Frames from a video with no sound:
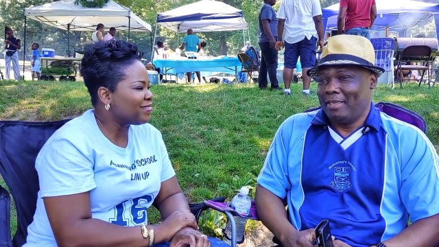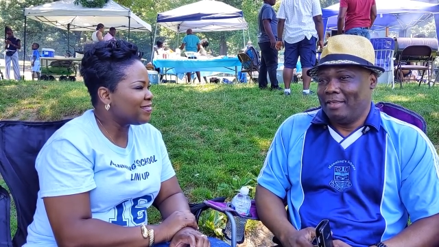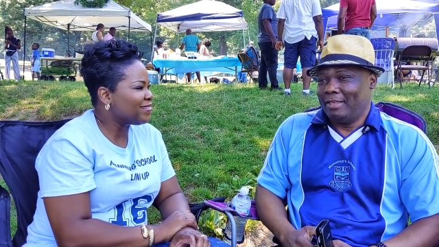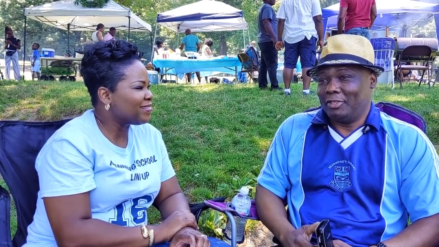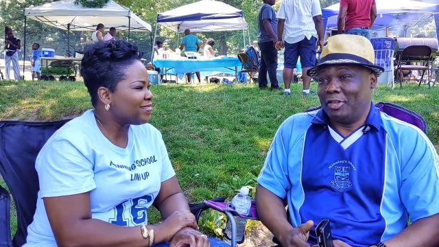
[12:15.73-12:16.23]

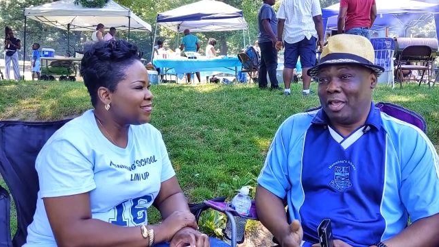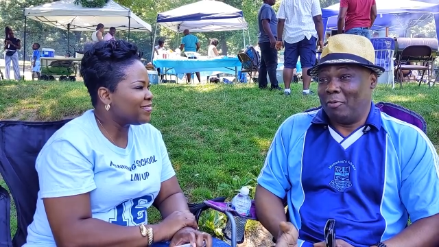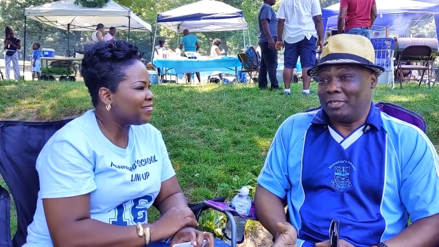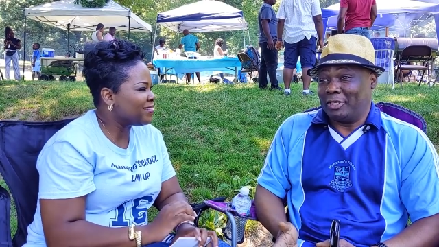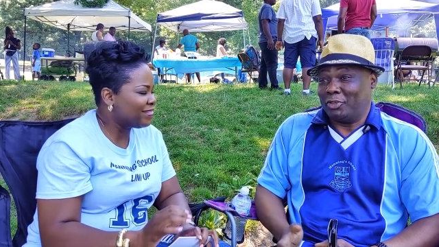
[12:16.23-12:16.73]
Speaker 1: Yesterday I
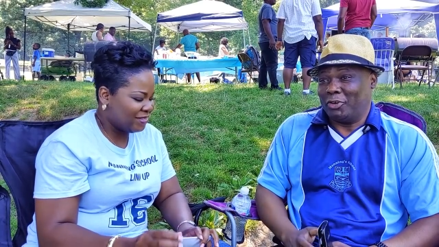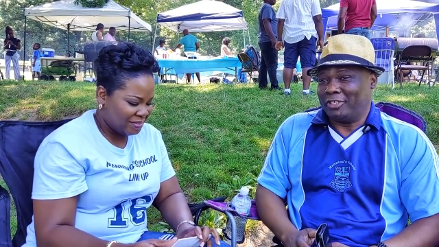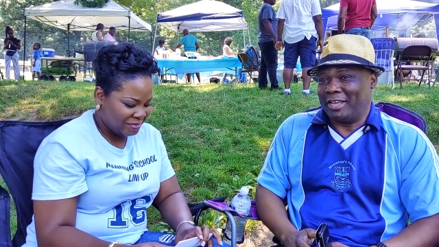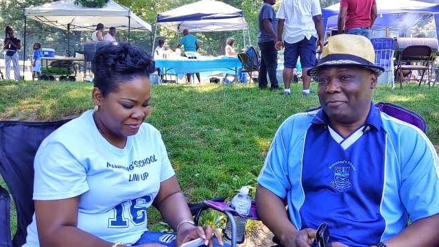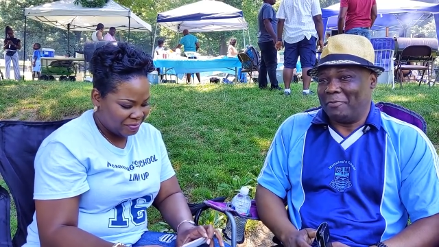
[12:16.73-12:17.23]
was at church,
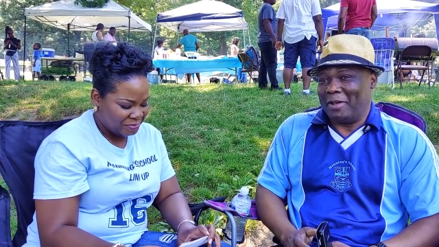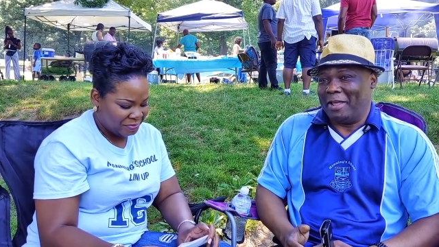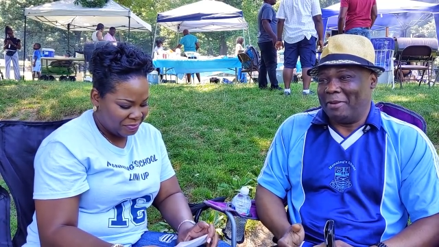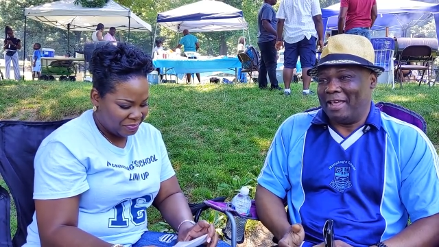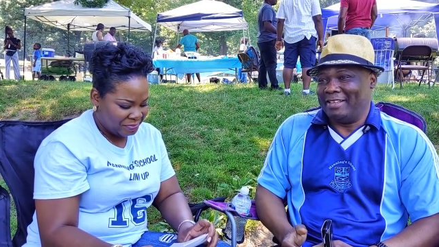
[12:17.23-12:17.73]
and
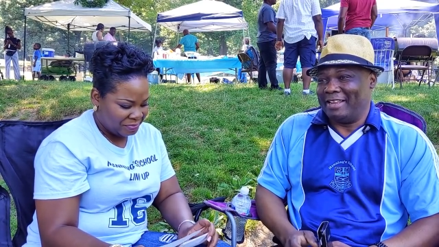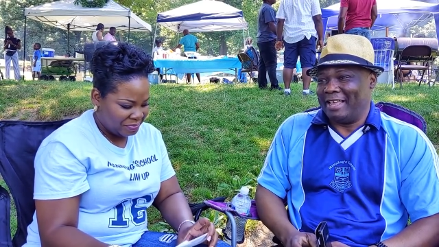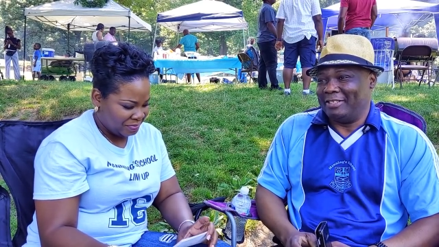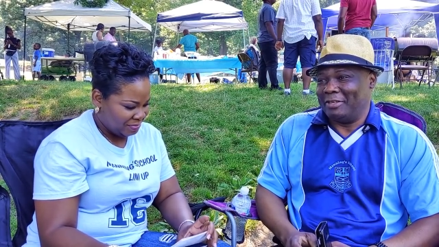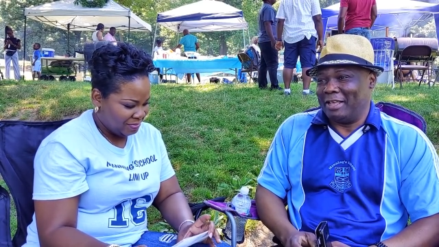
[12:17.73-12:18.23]
and and
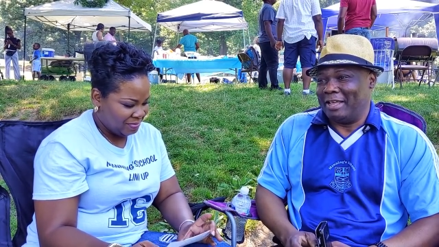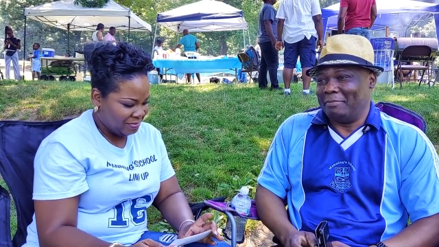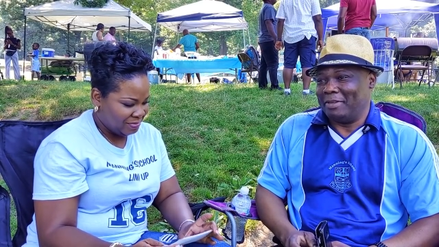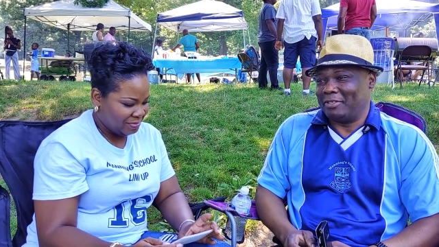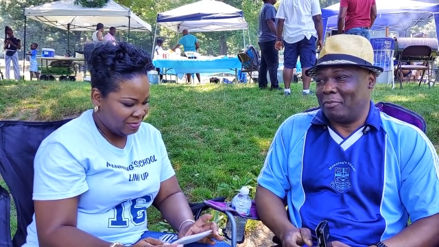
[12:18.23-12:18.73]
and,
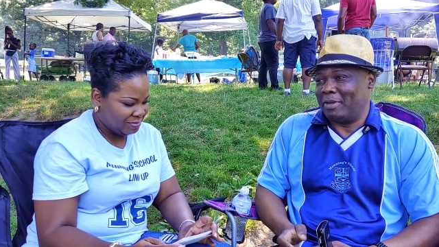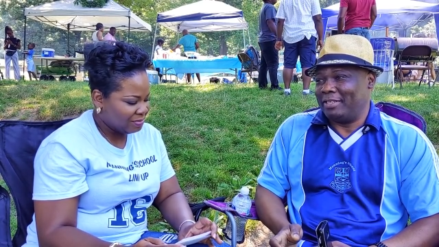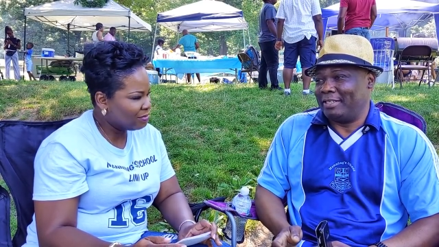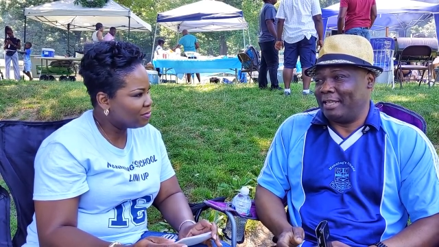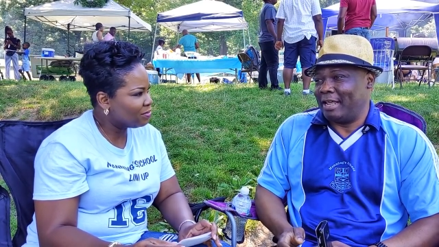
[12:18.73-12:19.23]
and somebody
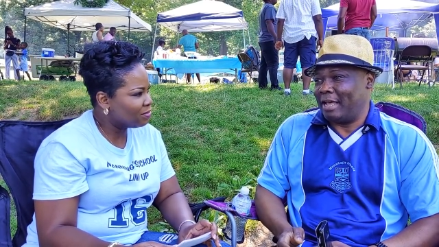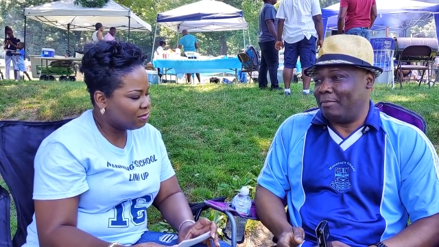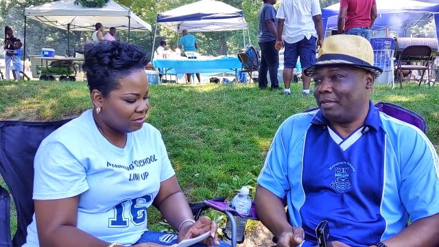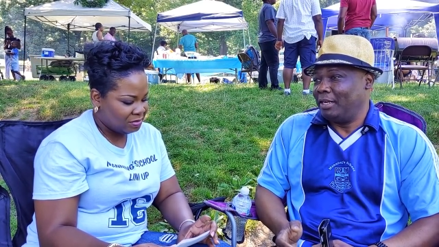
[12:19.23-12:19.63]
said, um,